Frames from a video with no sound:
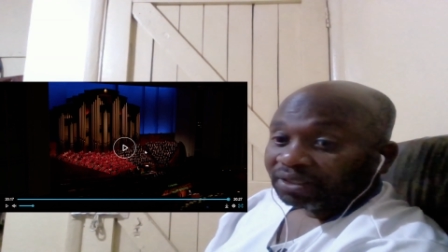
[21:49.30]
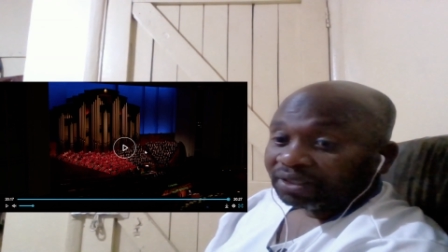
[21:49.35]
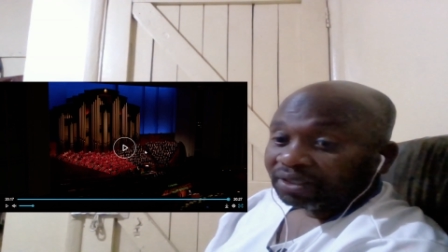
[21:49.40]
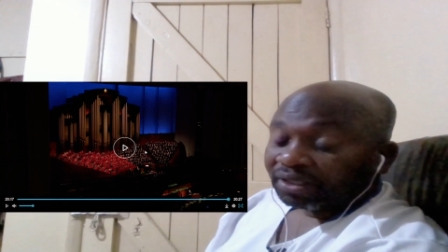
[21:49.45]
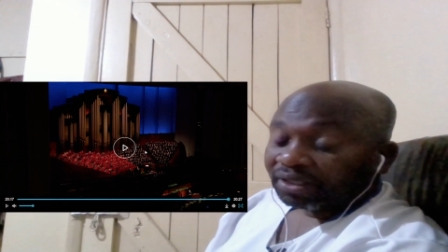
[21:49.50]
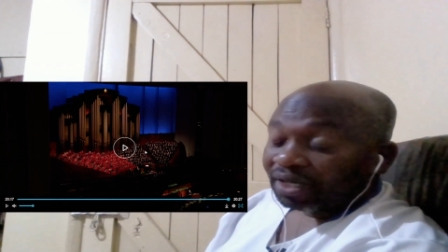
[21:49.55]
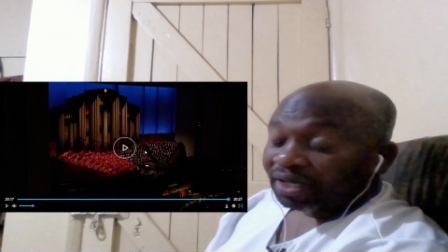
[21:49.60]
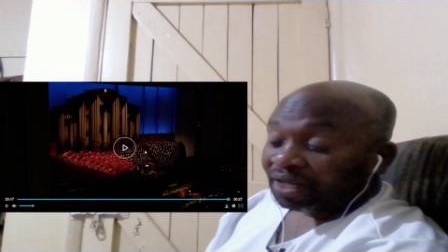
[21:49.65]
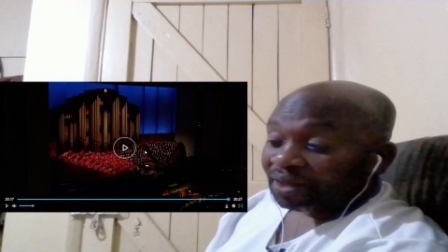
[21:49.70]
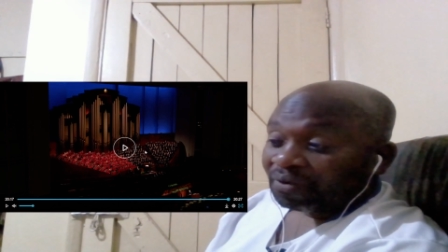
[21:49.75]

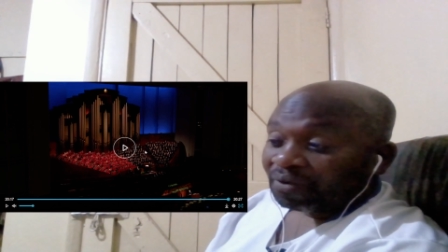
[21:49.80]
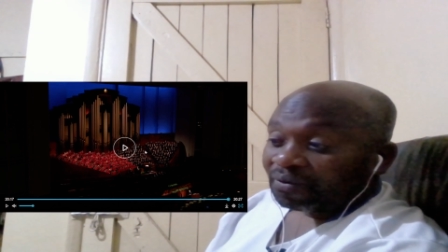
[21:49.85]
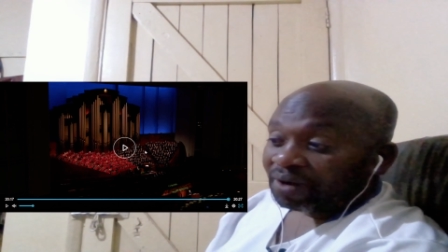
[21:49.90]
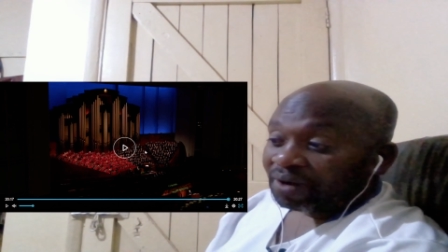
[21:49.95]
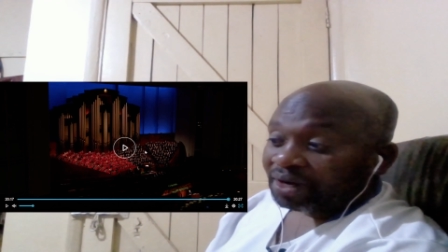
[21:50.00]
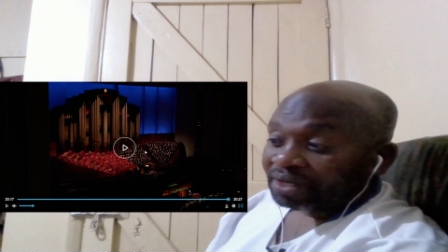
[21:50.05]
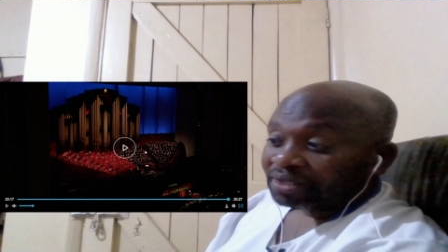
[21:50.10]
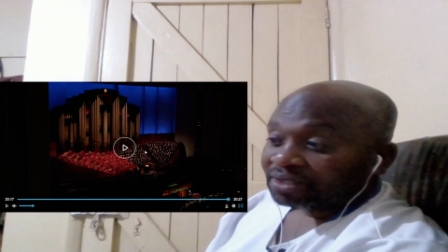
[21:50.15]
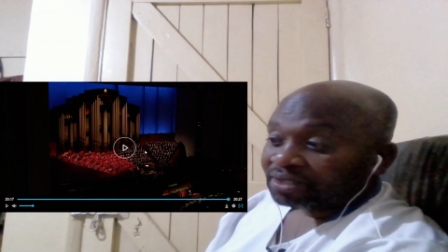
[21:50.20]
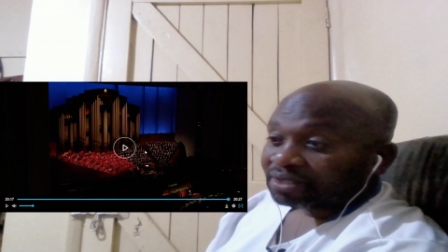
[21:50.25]
In other
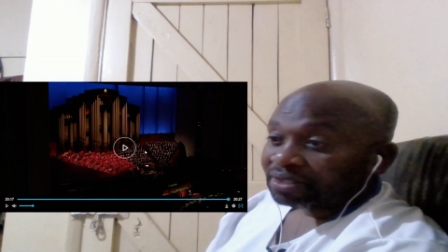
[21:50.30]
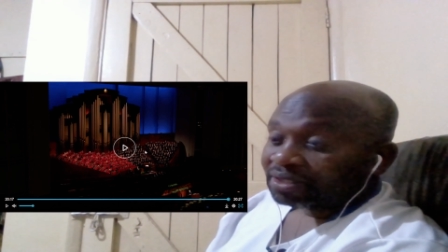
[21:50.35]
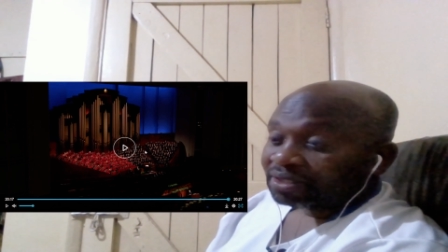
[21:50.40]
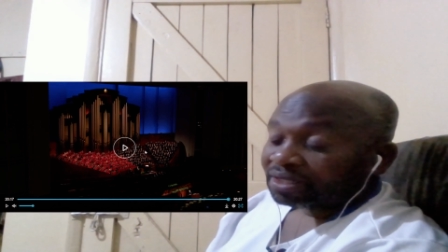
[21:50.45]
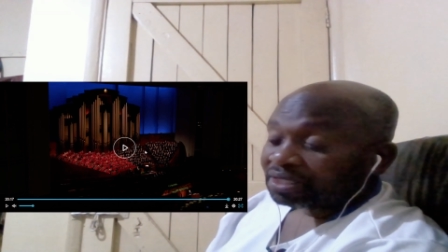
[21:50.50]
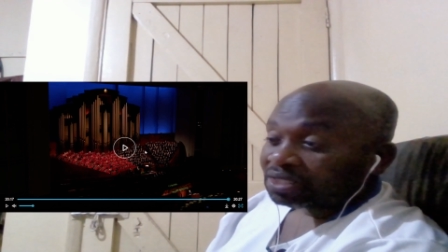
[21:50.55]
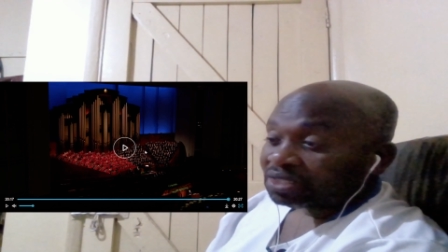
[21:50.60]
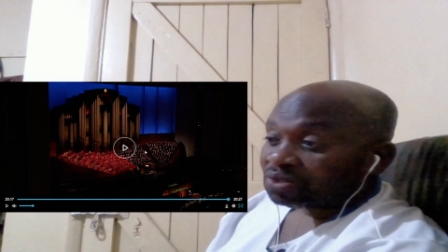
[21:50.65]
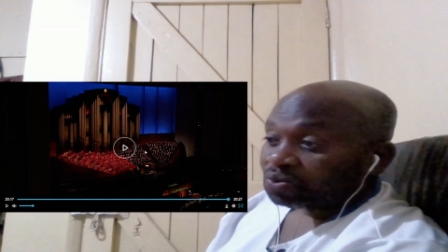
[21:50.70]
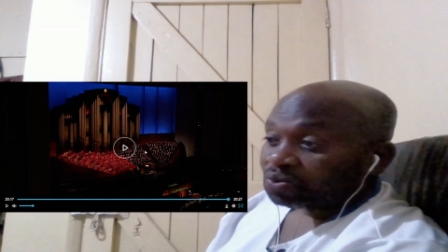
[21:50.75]
words,
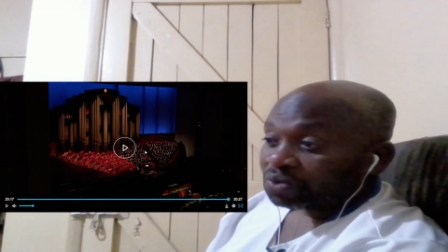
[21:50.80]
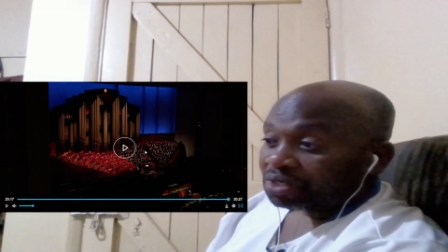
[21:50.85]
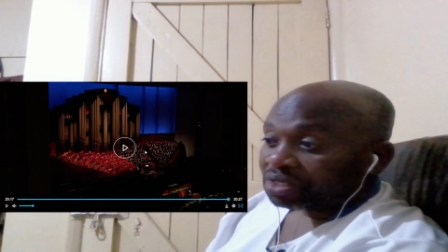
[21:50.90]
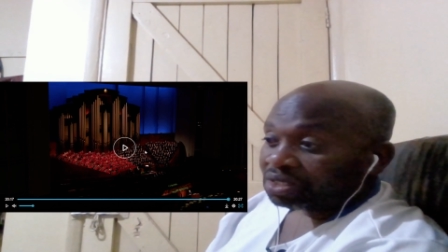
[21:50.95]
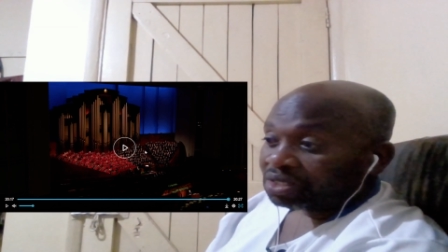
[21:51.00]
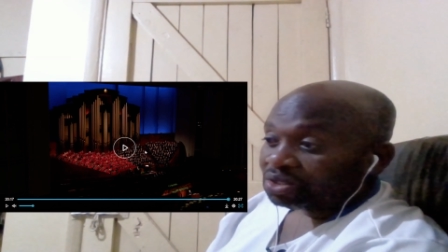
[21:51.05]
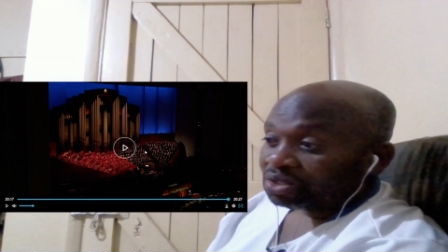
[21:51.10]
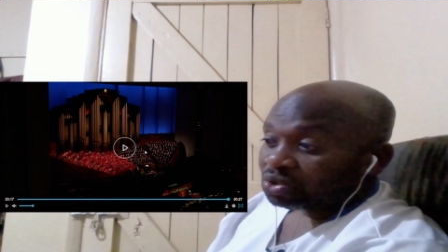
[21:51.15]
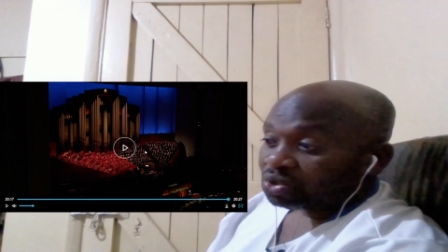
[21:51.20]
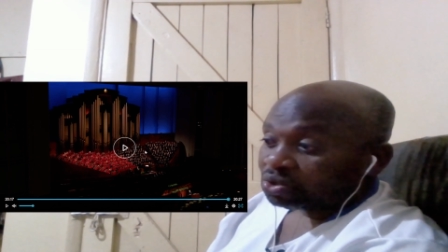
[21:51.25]
that
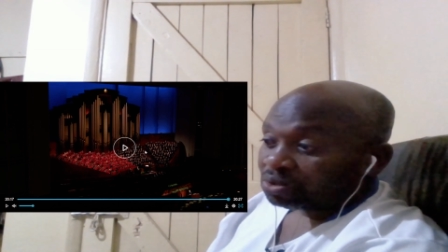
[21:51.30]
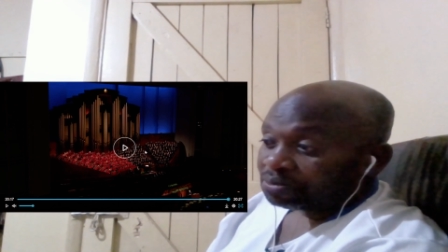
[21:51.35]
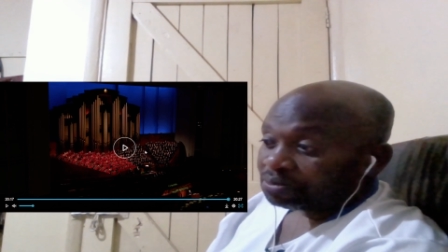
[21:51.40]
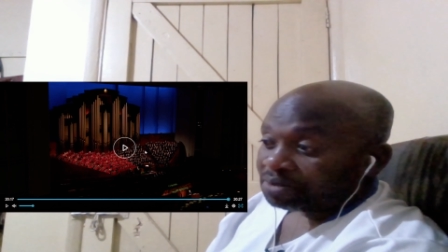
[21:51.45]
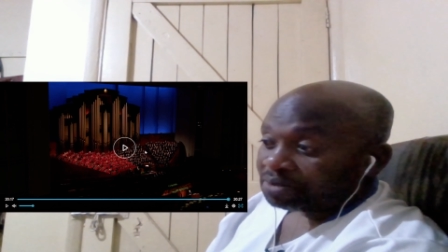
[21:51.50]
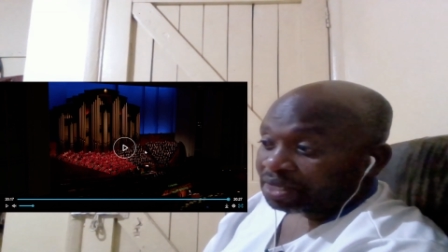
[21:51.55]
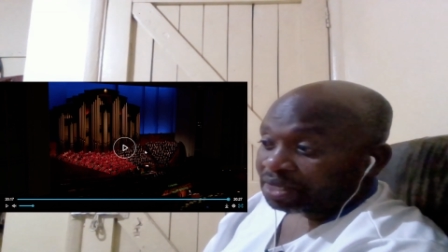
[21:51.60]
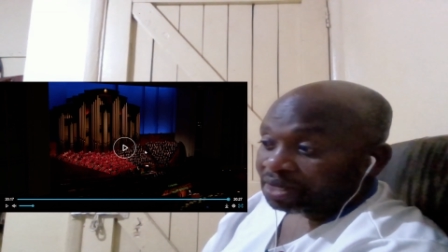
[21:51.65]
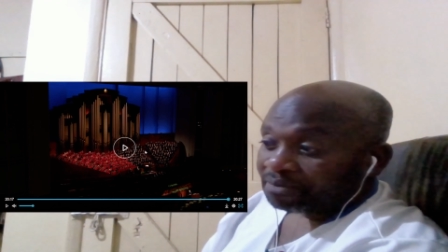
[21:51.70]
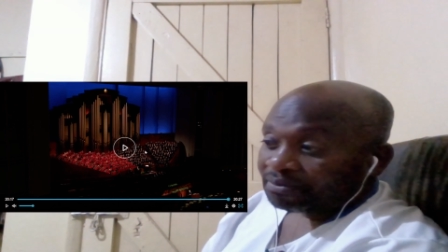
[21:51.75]
we should
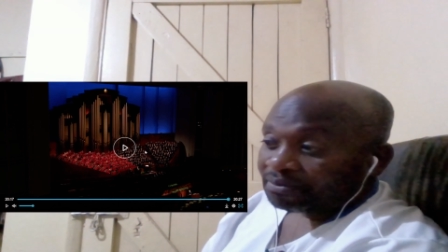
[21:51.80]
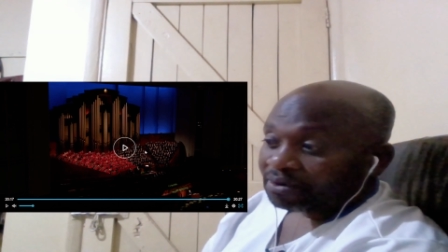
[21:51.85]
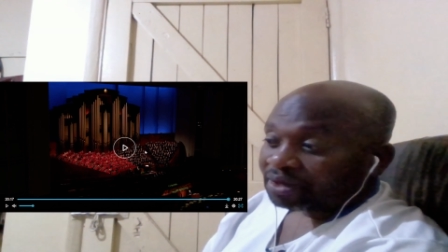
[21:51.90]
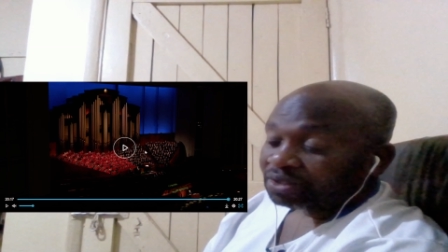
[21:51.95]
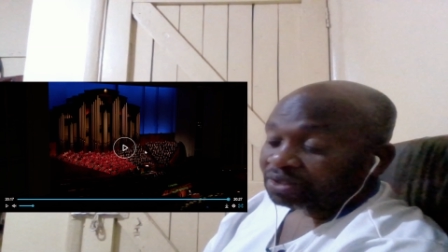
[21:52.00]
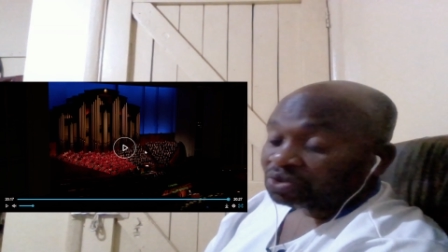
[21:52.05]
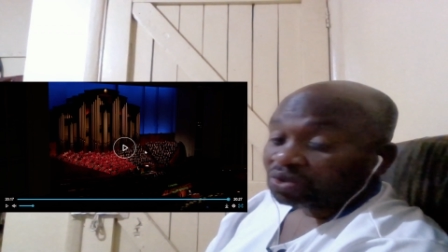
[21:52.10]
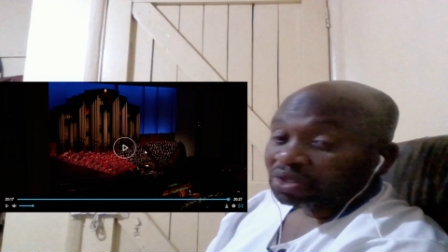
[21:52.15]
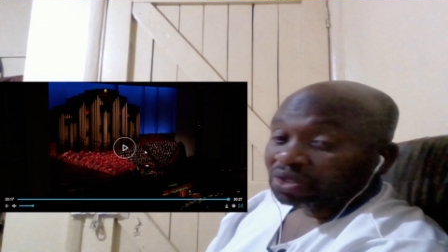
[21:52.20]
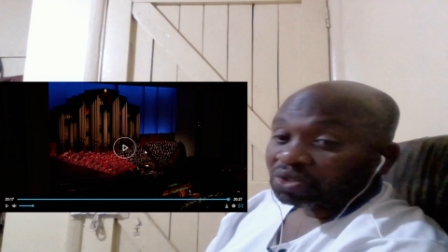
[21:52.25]
be able
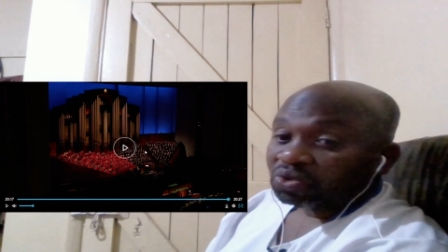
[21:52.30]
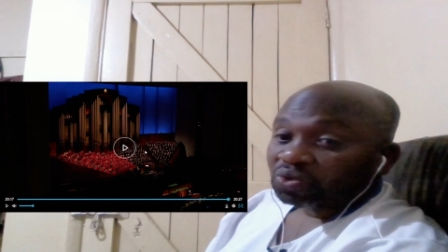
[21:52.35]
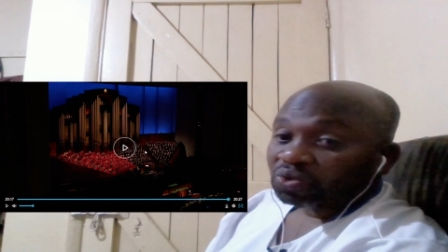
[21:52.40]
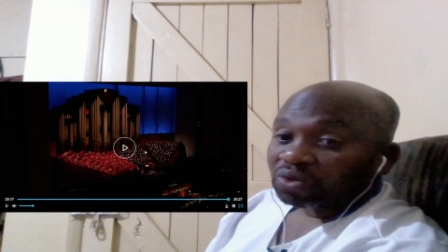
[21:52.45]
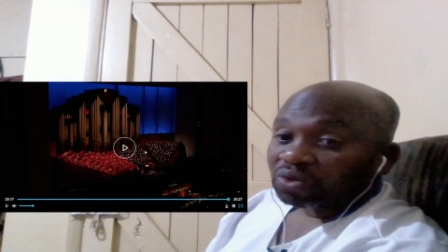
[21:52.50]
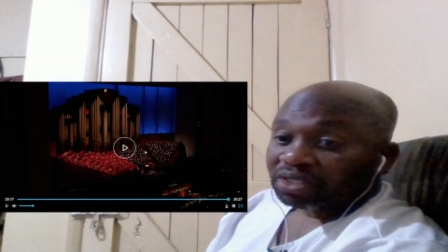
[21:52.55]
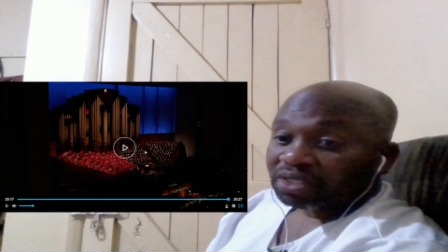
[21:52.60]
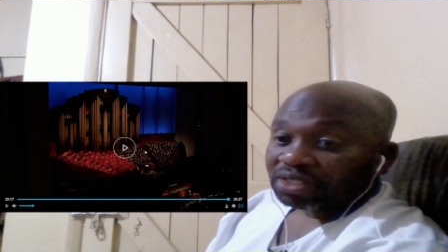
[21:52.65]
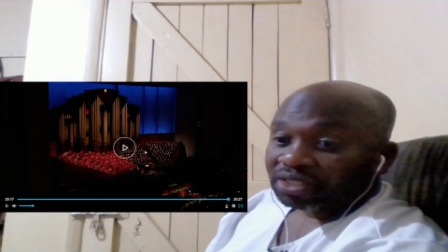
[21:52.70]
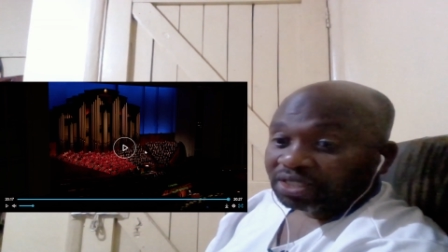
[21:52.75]
actually to
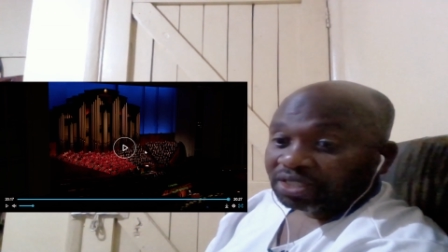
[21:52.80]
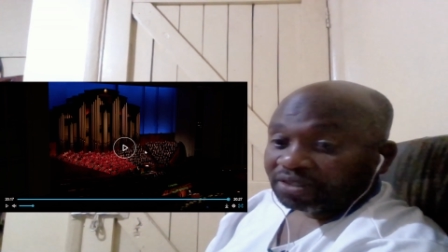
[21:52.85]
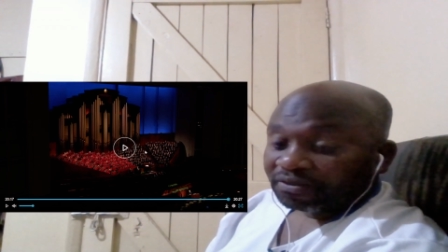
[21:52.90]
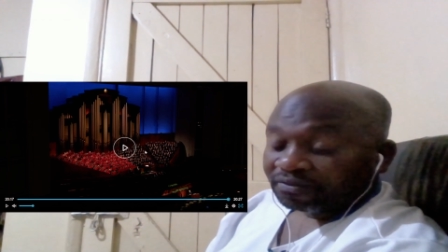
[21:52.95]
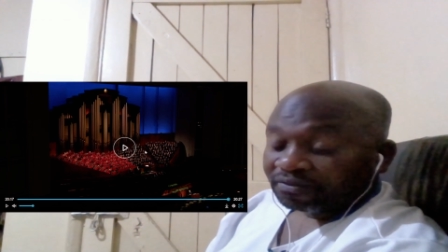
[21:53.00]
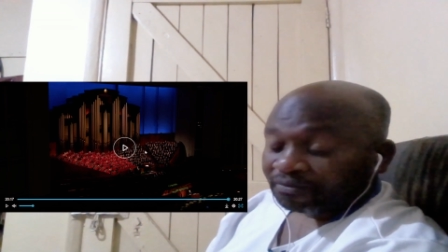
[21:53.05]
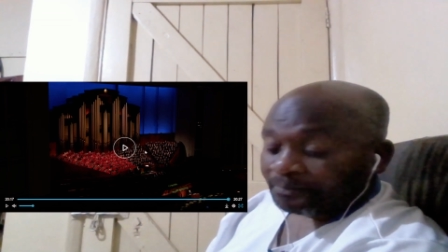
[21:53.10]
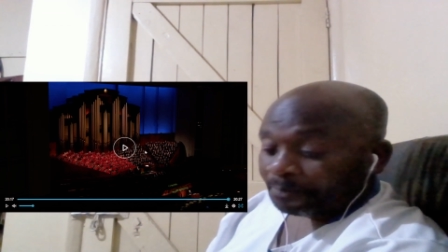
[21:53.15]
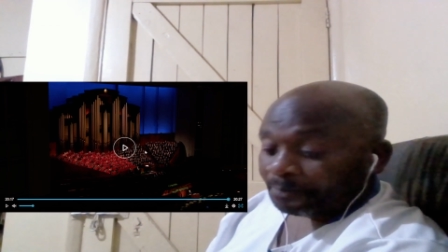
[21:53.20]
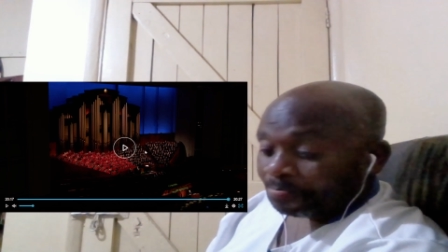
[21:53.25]

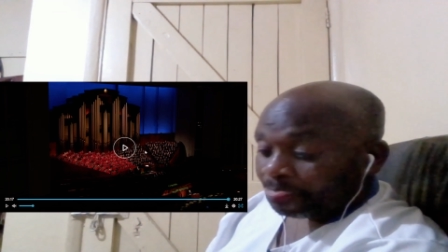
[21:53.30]
receive